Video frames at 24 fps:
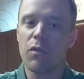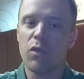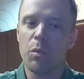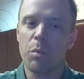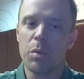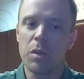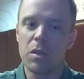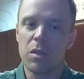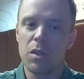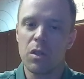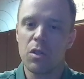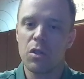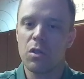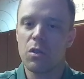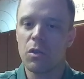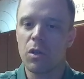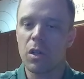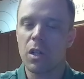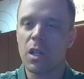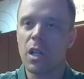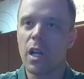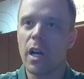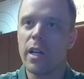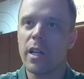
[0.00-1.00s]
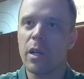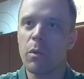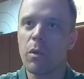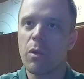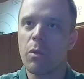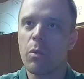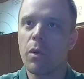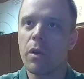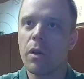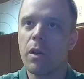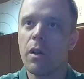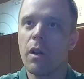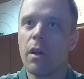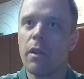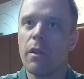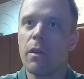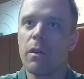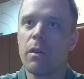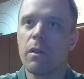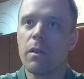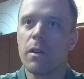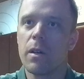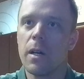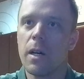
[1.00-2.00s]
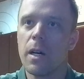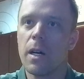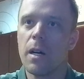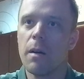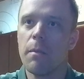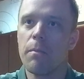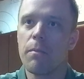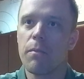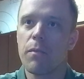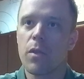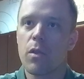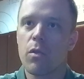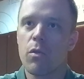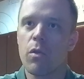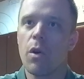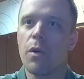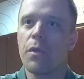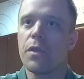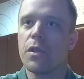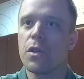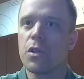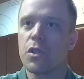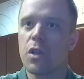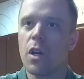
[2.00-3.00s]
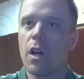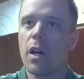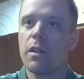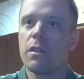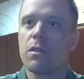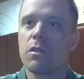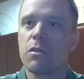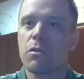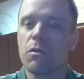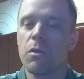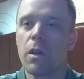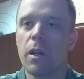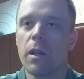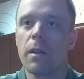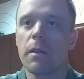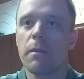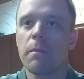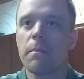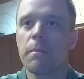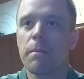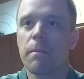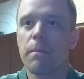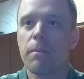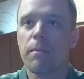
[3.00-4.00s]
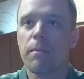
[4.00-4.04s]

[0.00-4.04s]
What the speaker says: for position or colliding with one another throughout the shot string.